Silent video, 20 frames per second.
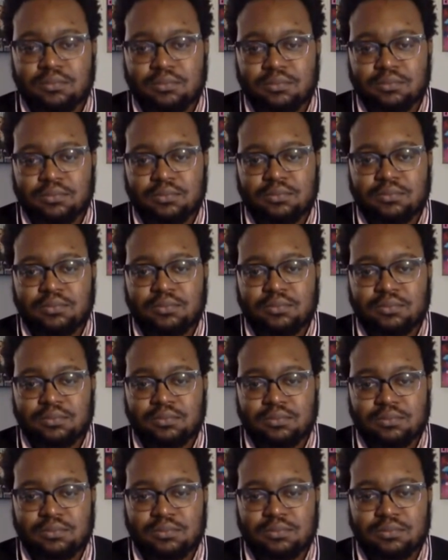
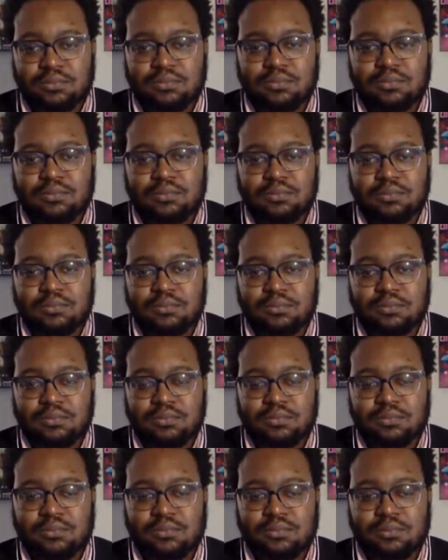
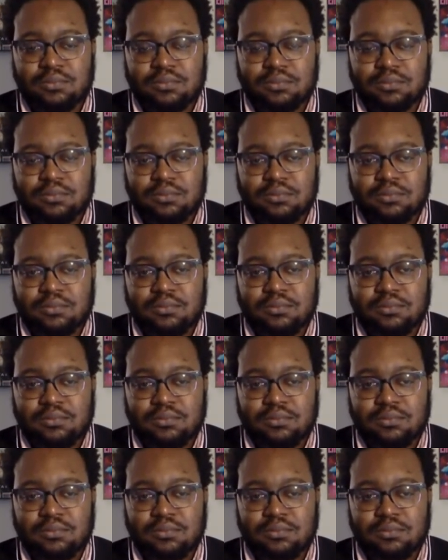No words are spoken by the person on screen.